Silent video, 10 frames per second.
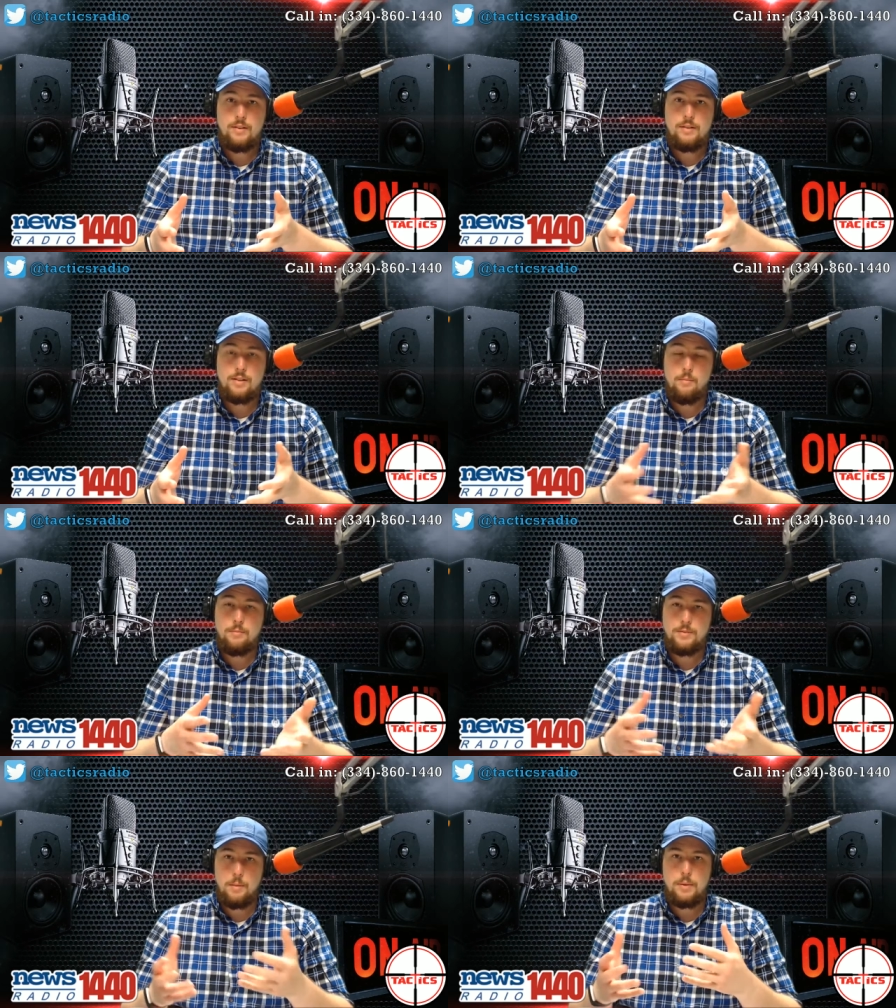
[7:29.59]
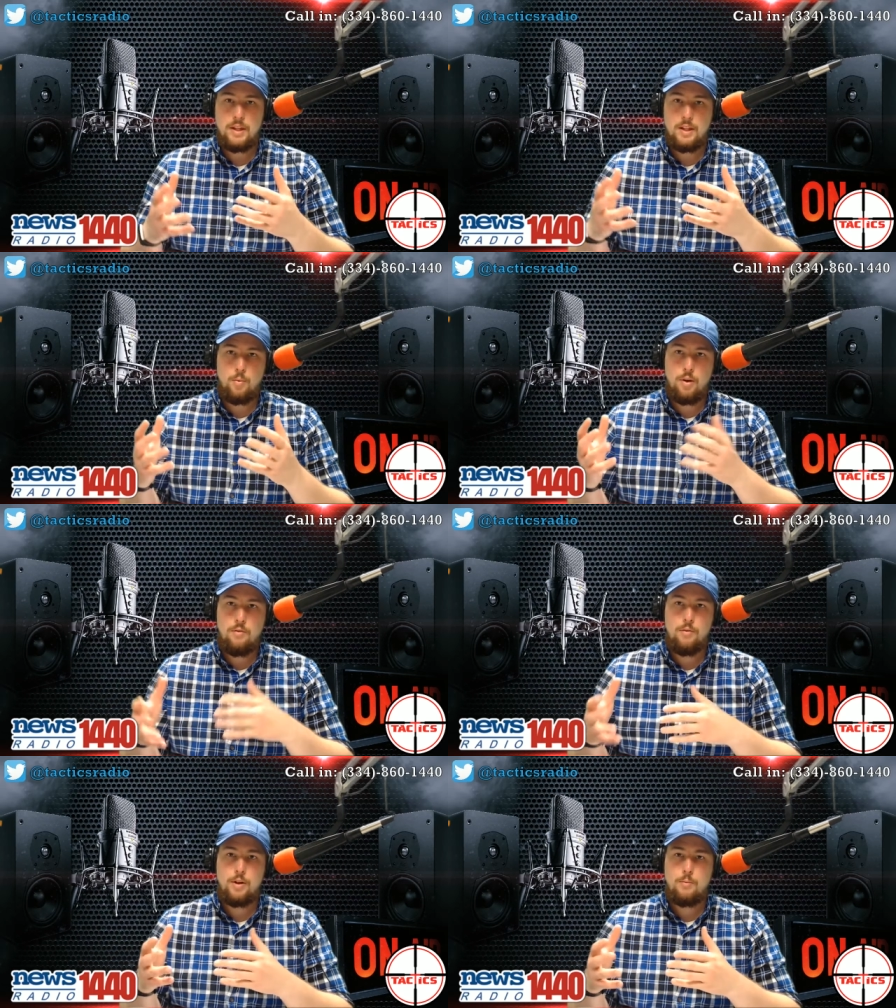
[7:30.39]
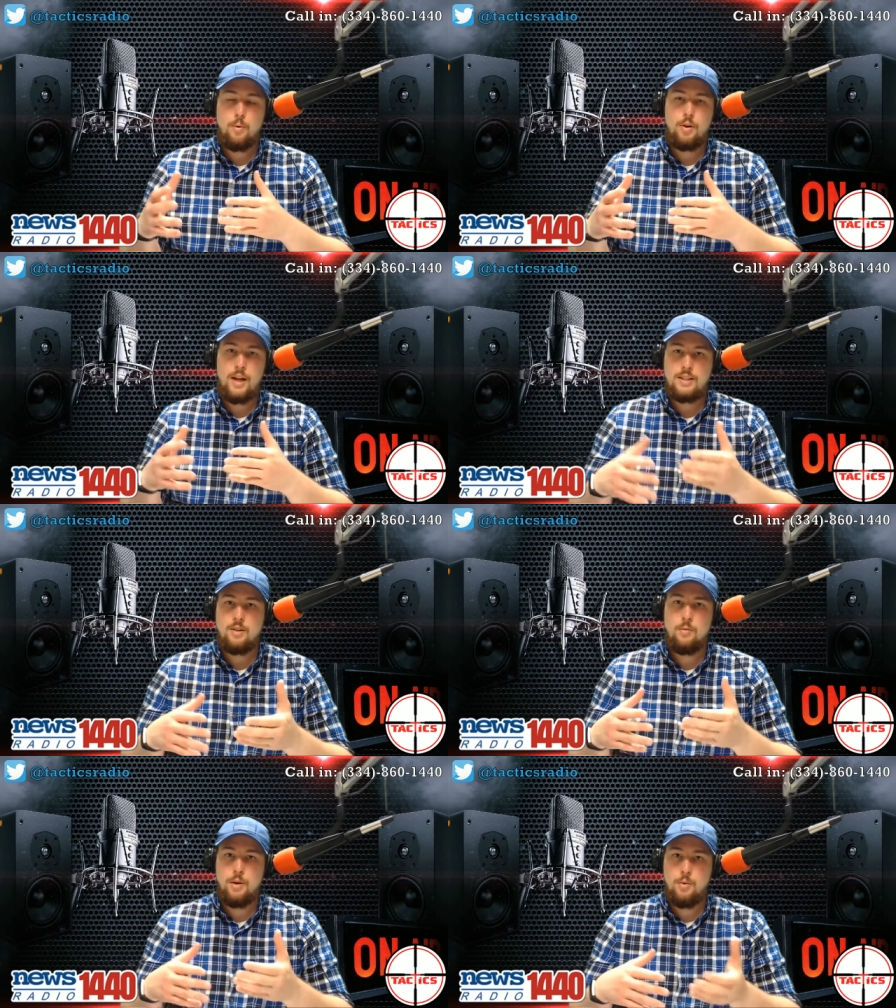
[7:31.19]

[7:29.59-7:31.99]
some something that would have looked more like someone